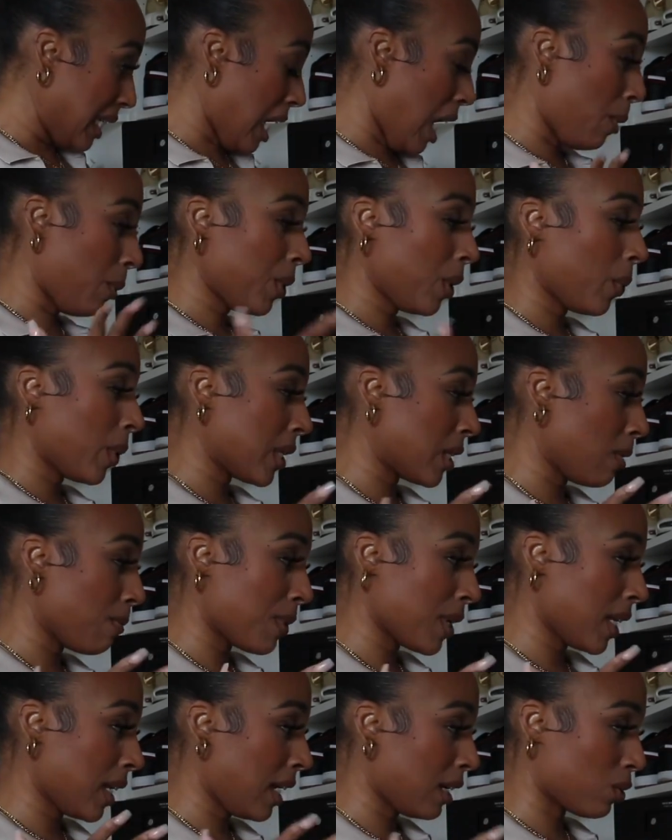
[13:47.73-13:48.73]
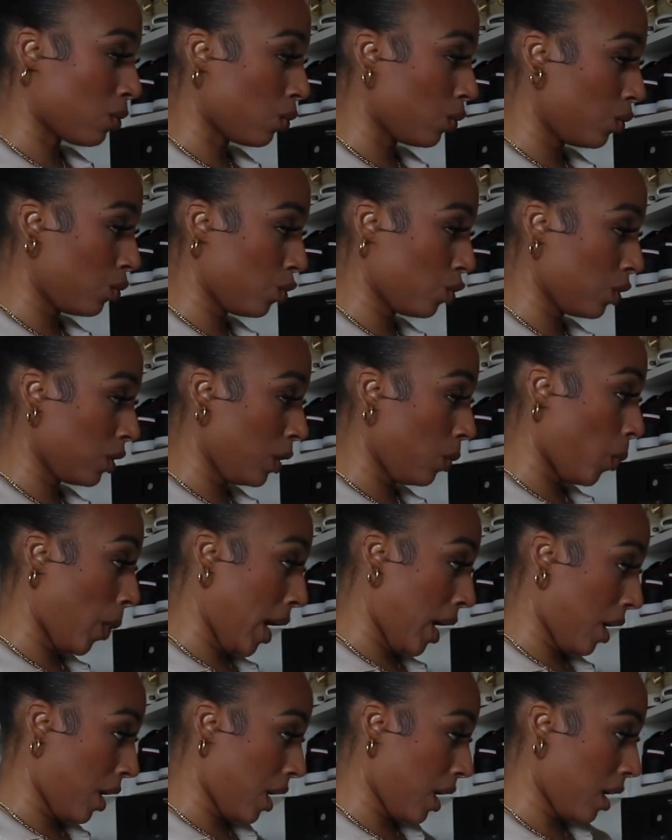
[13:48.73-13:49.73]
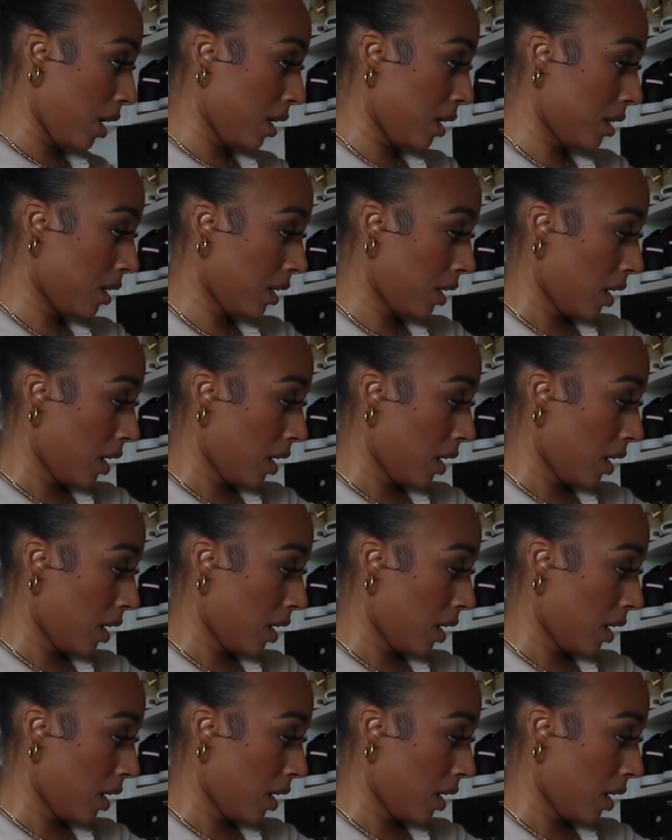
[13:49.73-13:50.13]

I want to wear something that I don't usually wear